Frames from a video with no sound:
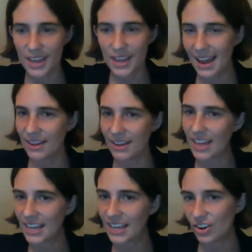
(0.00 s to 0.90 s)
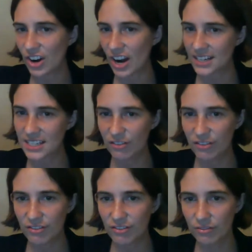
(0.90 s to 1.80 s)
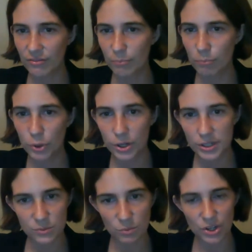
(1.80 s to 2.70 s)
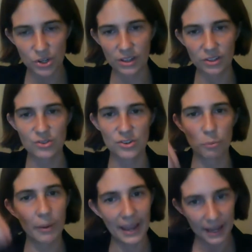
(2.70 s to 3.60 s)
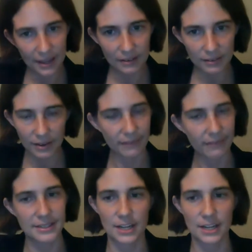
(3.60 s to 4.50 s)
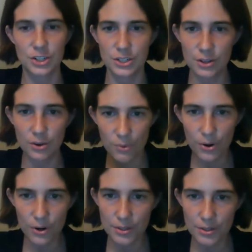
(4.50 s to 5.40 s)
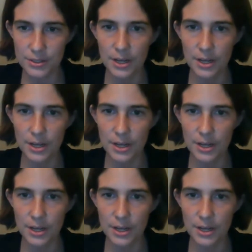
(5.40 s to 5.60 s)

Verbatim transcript: they have like that interactive books where you can use your pen and it touches the words.